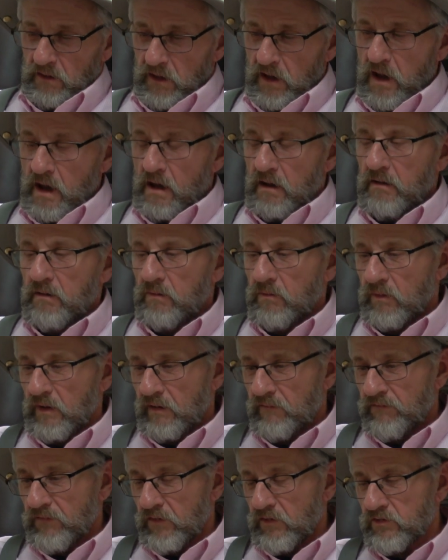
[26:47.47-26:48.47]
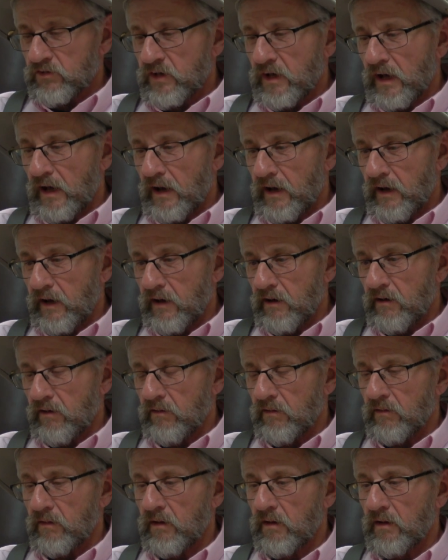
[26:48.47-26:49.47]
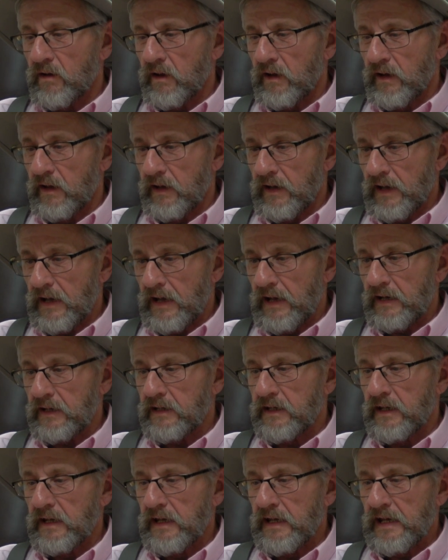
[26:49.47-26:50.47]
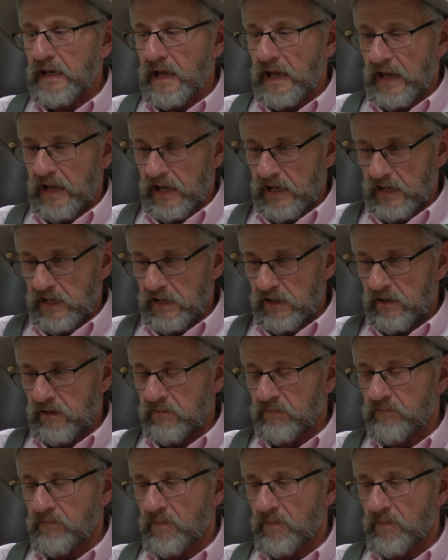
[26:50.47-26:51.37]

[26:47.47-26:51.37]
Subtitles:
Yeah, when I first got here in 1980,